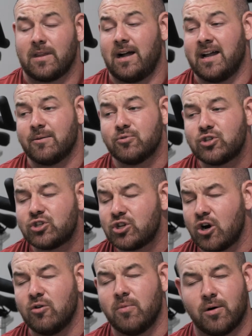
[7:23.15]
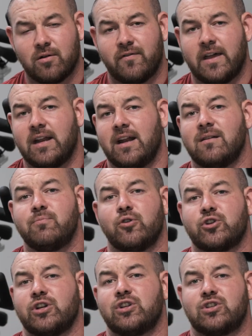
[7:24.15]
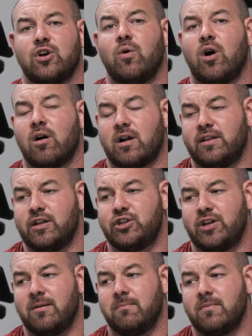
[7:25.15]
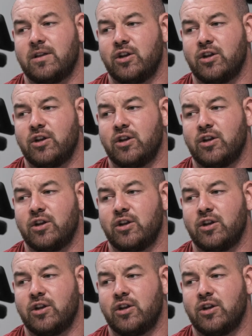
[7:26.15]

I am so motivated and pushing so hard in the gym.